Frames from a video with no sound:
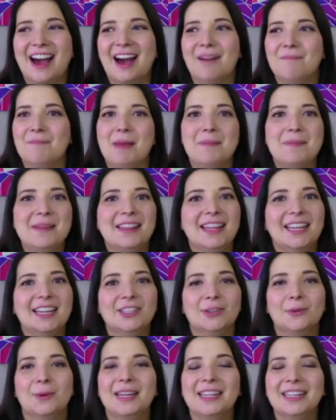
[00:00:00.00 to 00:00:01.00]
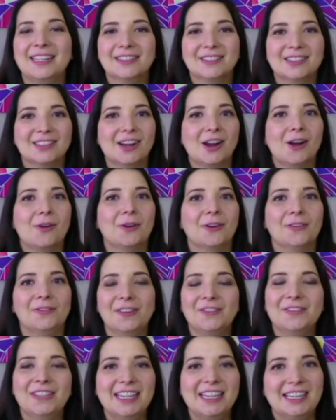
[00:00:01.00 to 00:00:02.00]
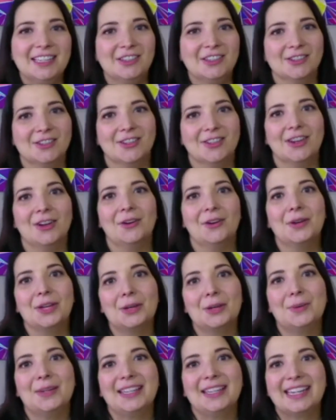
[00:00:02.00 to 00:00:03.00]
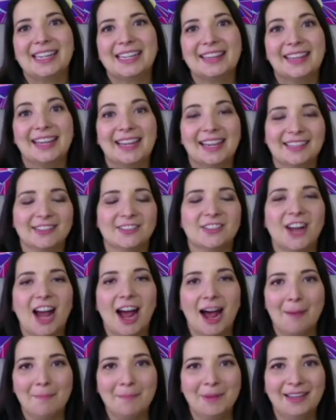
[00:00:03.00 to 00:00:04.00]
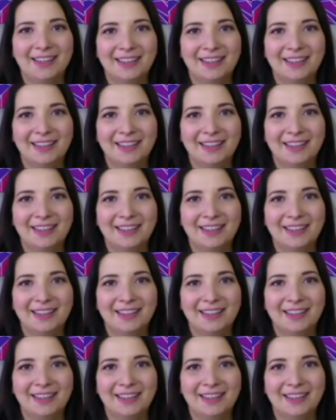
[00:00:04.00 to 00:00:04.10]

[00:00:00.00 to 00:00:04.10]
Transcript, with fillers: Maybe like 20 years ago or 15 years ago, you would need like a shop,